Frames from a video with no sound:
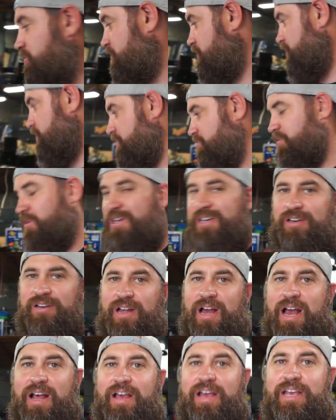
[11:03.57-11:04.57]
which is what
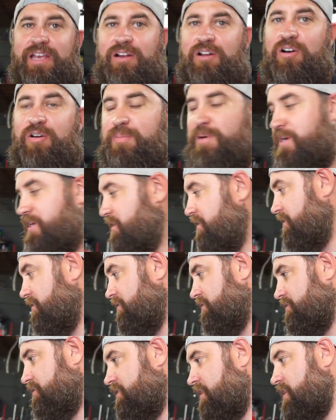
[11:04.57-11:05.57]
I like in all my
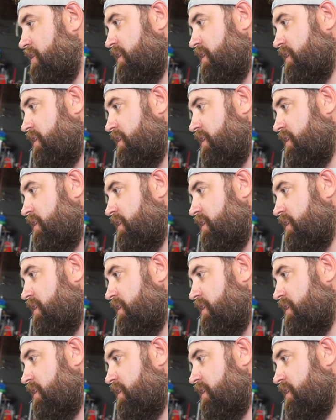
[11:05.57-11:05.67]
cars.